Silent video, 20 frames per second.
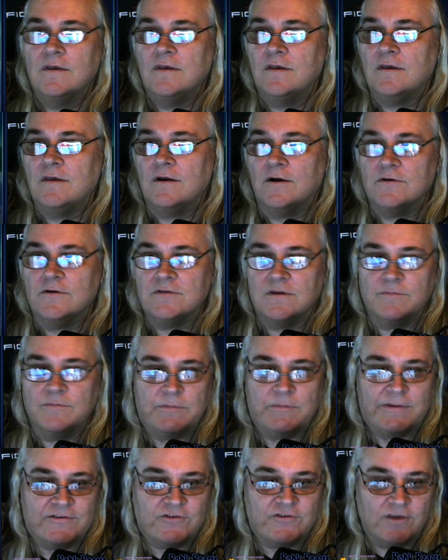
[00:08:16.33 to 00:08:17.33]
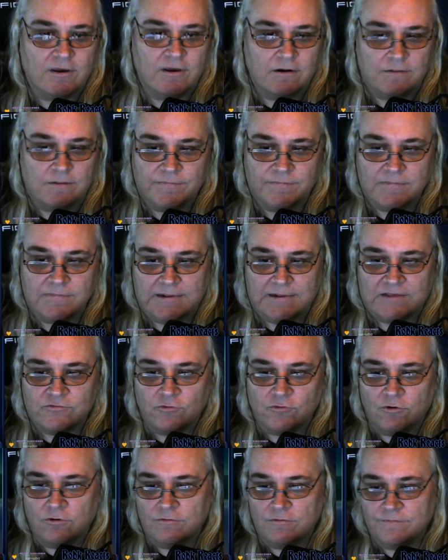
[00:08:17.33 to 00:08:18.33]
And always love them in my channel. Let's
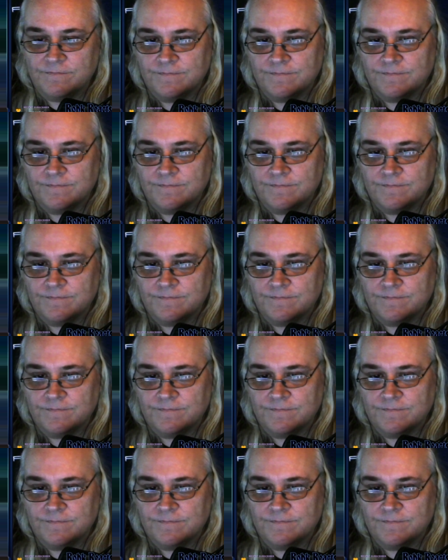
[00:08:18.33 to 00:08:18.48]
roll.